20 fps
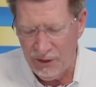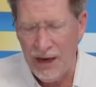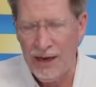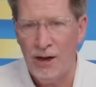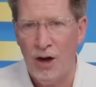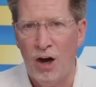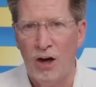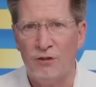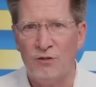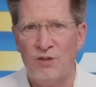
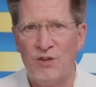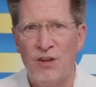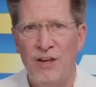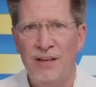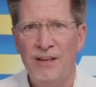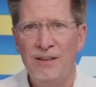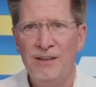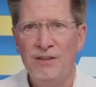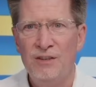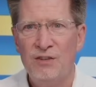fine arts,
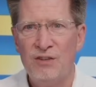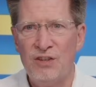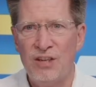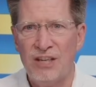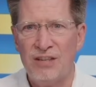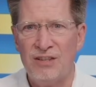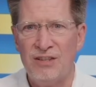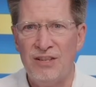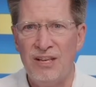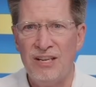
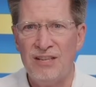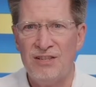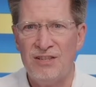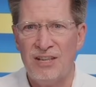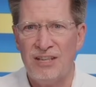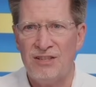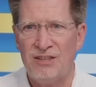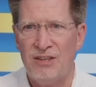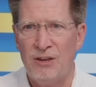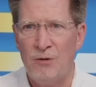
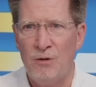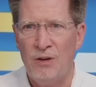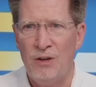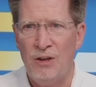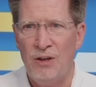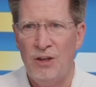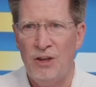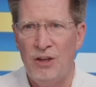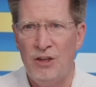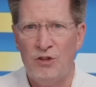
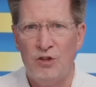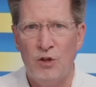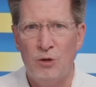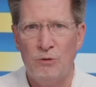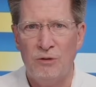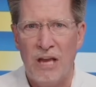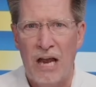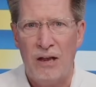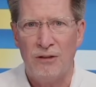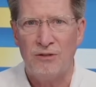$60,000,
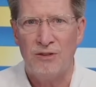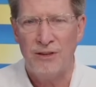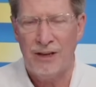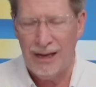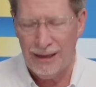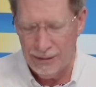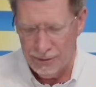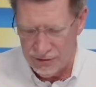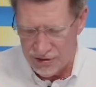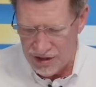
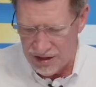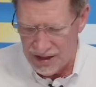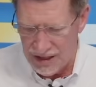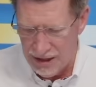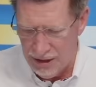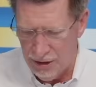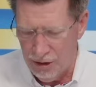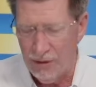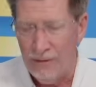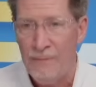$62,000 a
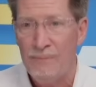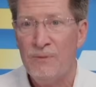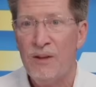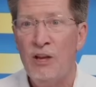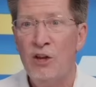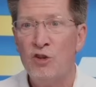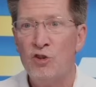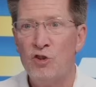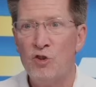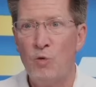year,
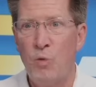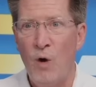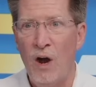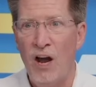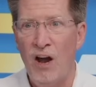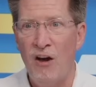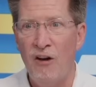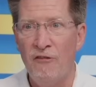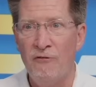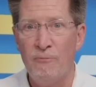
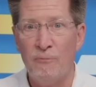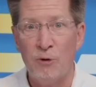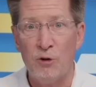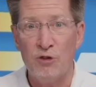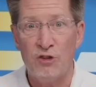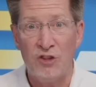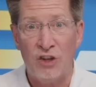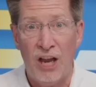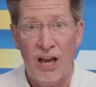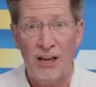
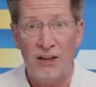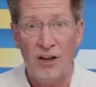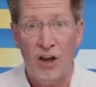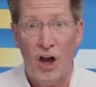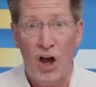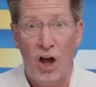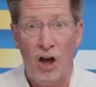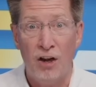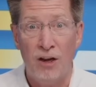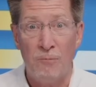12%
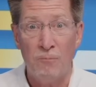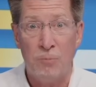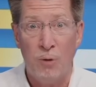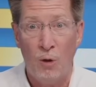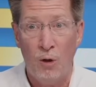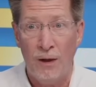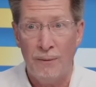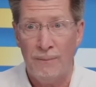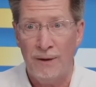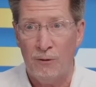
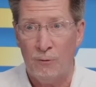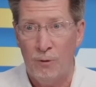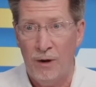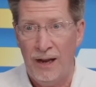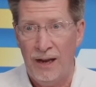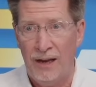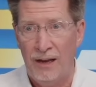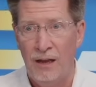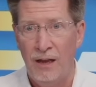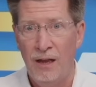unemployment
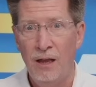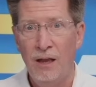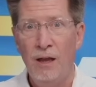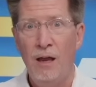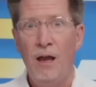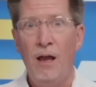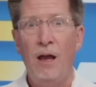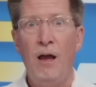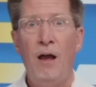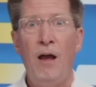rate.
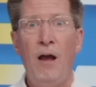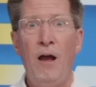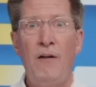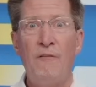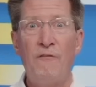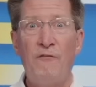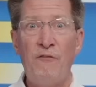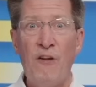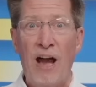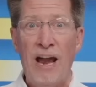
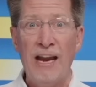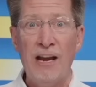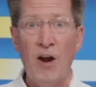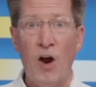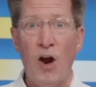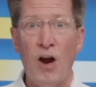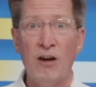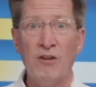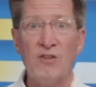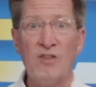Fine
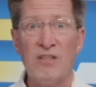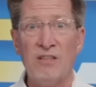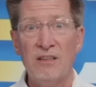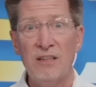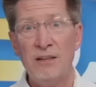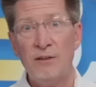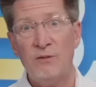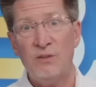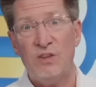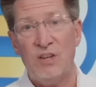arts
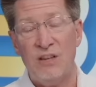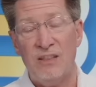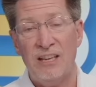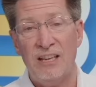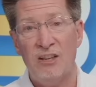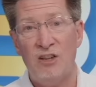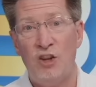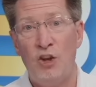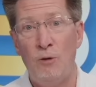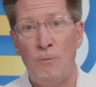lives in
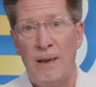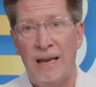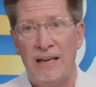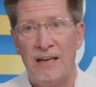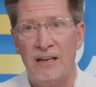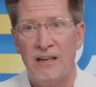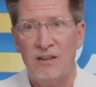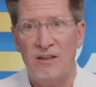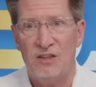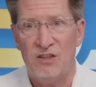the
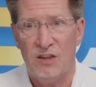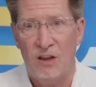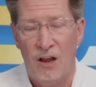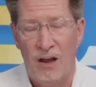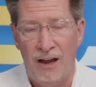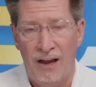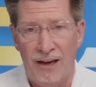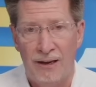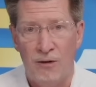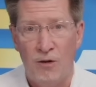humanities
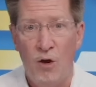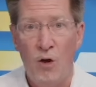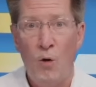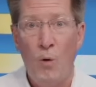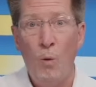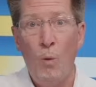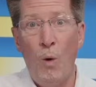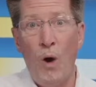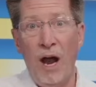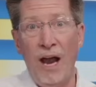line.
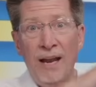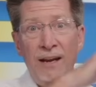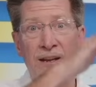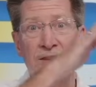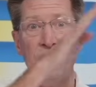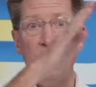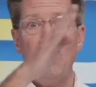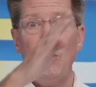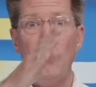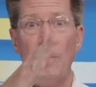Why
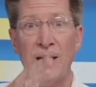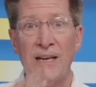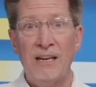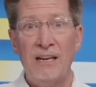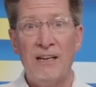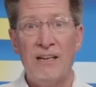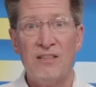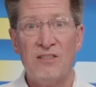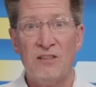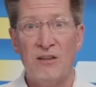did the
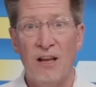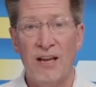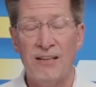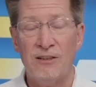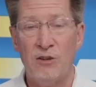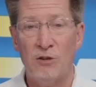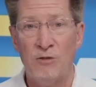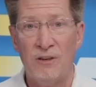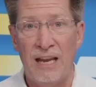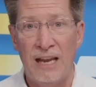humanities
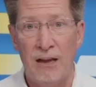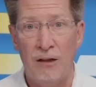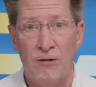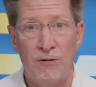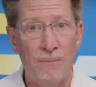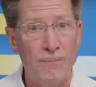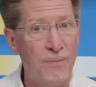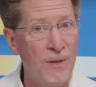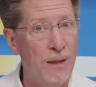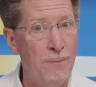line go
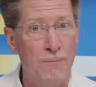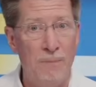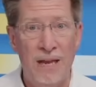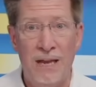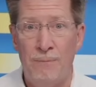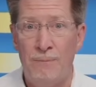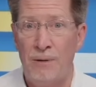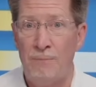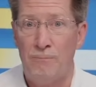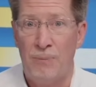down? It may
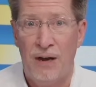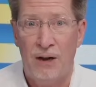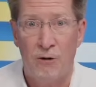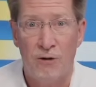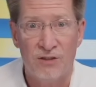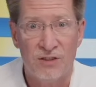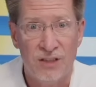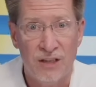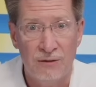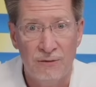have been
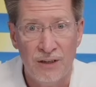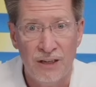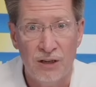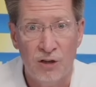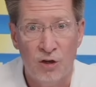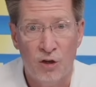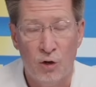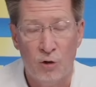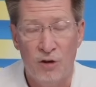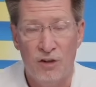parents giving
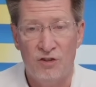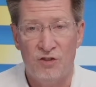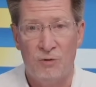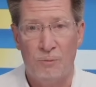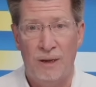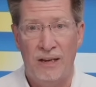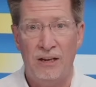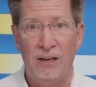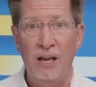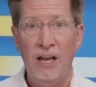
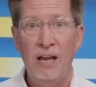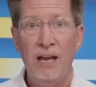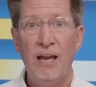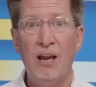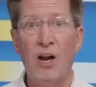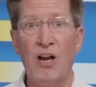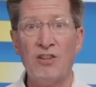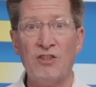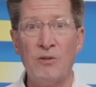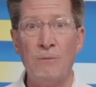encouragement. It
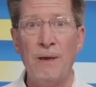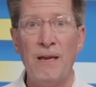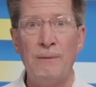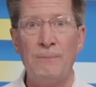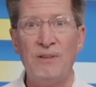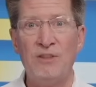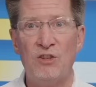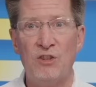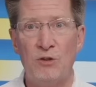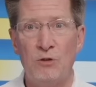also may have
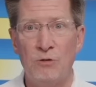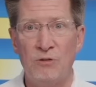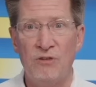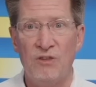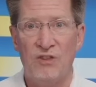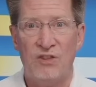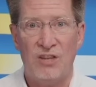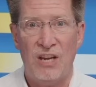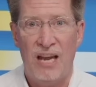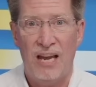been
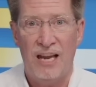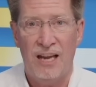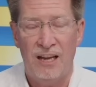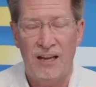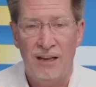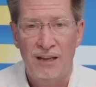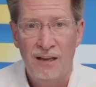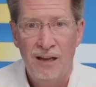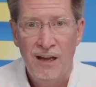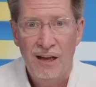students
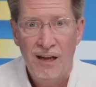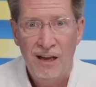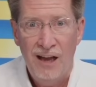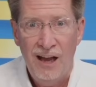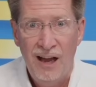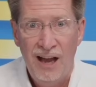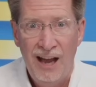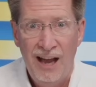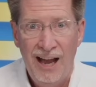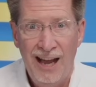saying,
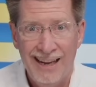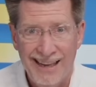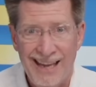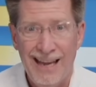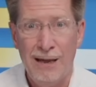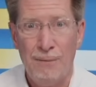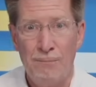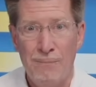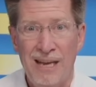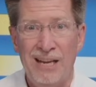I
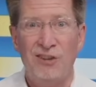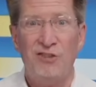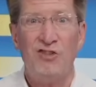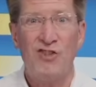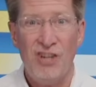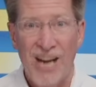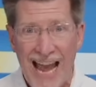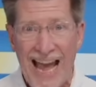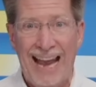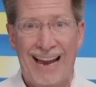can't make
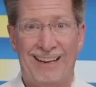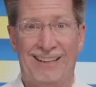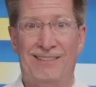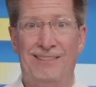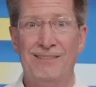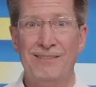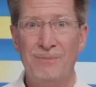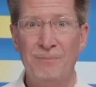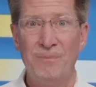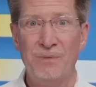jack
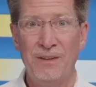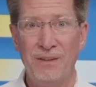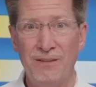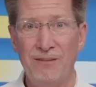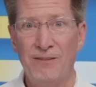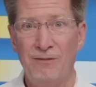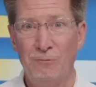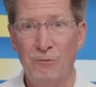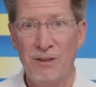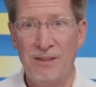
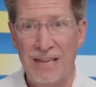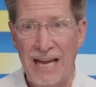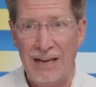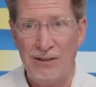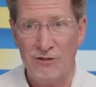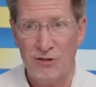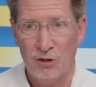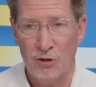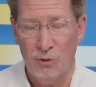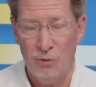with
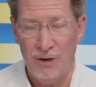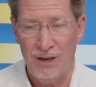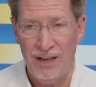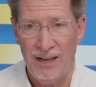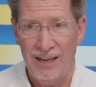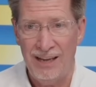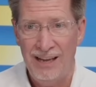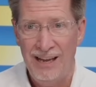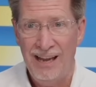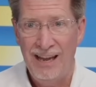that
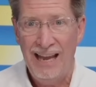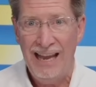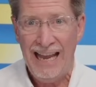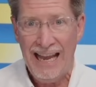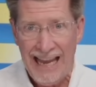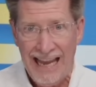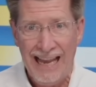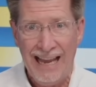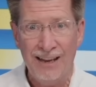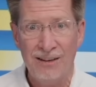degree.
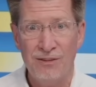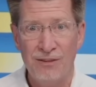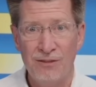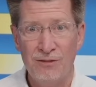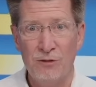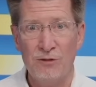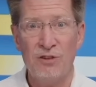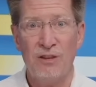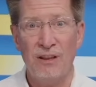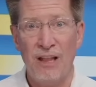And
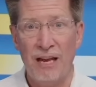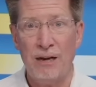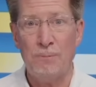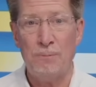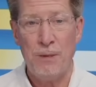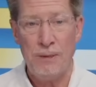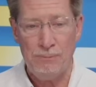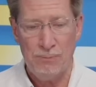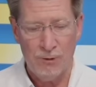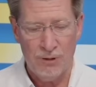there's a lot
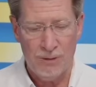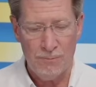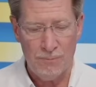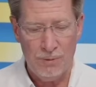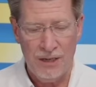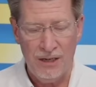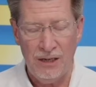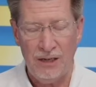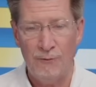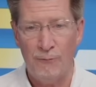of people
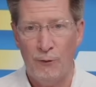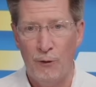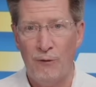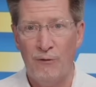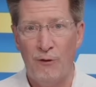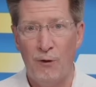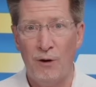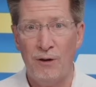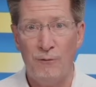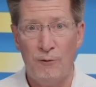competing for
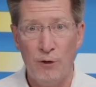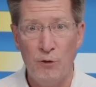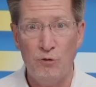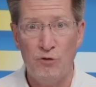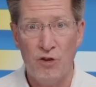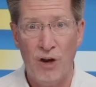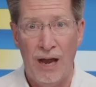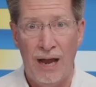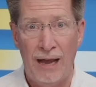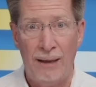very few
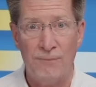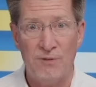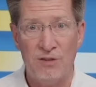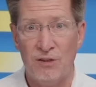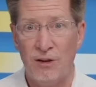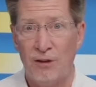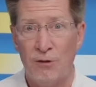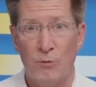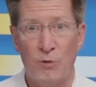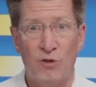jobs.
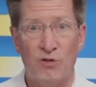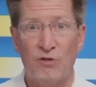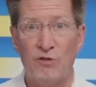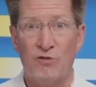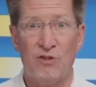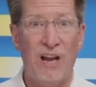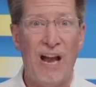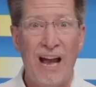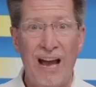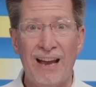In other words,
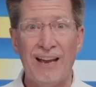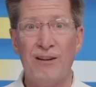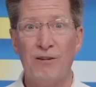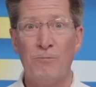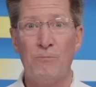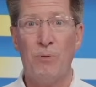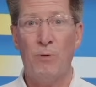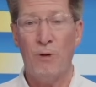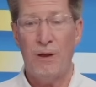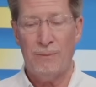there's a high
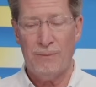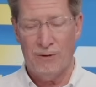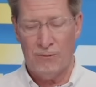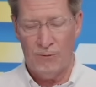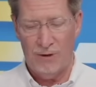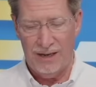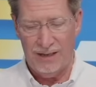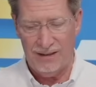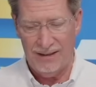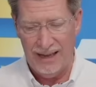unemployment
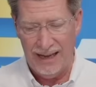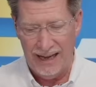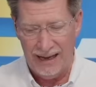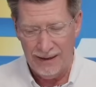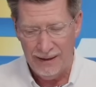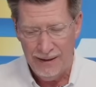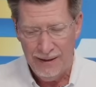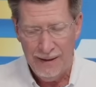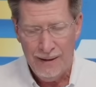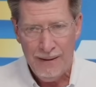rate in
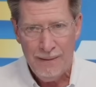that.